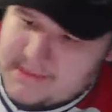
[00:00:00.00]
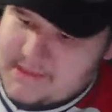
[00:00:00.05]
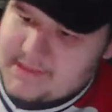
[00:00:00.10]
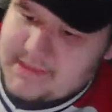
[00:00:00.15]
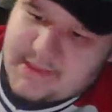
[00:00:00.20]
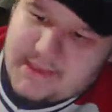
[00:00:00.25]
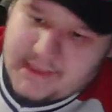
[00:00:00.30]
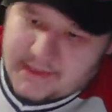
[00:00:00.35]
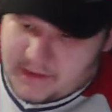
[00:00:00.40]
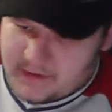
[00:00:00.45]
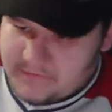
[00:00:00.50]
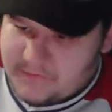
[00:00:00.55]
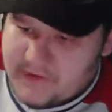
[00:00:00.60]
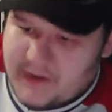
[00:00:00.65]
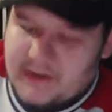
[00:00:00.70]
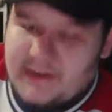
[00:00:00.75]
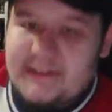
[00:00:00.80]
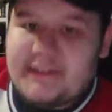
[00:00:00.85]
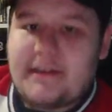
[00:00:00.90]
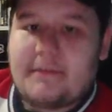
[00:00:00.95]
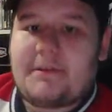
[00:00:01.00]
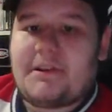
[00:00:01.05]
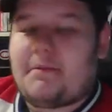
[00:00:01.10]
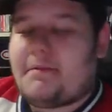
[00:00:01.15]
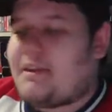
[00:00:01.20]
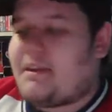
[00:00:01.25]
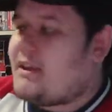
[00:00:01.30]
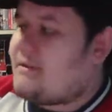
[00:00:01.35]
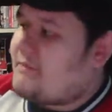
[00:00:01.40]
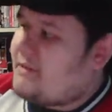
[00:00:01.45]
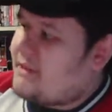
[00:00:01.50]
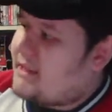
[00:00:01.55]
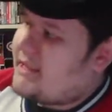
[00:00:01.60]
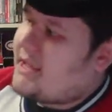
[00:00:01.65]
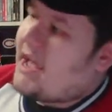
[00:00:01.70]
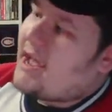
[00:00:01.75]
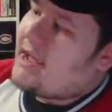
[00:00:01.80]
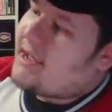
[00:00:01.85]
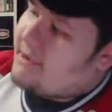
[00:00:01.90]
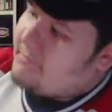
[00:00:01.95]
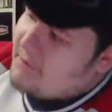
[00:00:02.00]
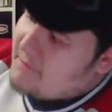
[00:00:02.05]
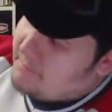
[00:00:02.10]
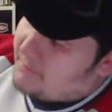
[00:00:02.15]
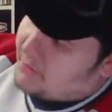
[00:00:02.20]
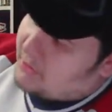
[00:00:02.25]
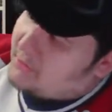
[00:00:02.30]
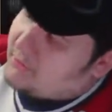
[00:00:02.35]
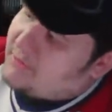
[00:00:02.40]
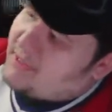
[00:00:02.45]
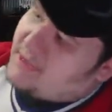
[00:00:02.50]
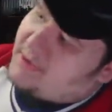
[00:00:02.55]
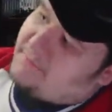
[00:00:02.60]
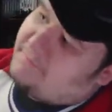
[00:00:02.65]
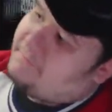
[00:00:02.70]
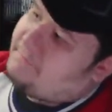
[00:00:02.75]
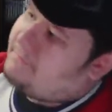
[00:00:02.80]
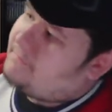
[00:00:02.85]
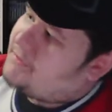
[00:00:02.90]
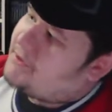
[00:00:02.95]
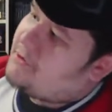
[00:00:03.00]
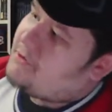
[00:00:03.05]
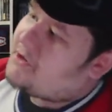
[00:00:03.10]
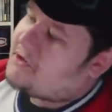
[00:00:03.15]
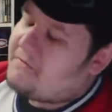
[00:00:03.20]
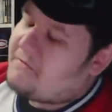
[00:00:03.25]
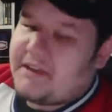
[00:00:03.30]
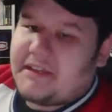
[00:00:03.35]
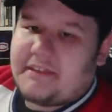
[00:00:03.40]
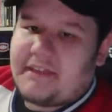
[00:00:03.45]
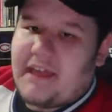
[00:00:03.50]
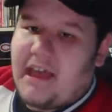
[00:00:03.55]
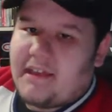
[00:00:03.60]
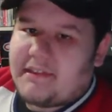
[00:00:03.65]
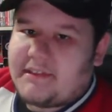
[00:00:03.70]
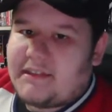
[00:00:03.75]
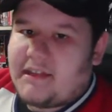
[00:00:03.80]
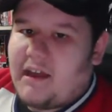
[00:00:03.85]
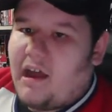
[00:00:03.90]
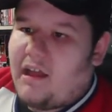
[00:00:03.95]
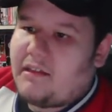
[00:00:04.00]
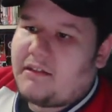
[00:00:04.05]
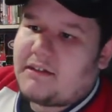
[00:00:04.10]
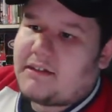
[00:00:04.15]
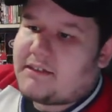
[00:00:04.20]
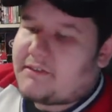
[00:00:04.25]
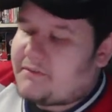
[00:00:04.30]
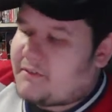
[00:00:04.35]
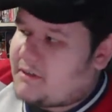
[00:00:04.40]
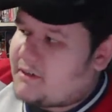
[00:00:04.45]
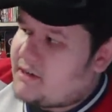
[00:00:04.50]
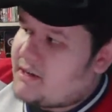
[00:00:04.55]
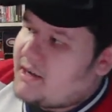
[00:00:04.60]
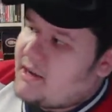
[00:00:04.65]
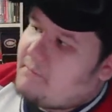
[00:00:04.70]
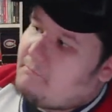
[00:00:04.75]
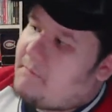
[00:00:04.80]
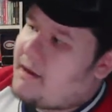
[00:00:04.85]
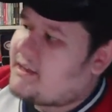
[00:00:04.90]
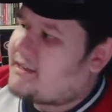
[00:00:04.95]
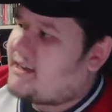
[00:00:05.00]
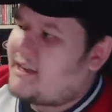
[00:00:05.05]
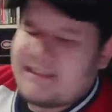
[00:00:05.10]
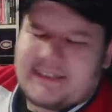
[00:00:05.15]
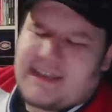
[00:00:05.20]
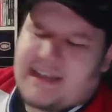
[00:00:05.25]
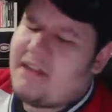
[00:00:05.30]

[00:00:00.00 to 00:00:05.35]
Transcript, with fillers: they could have gone to WWE and be like, hey, can we borrow like $250,000 for Mike Tyson?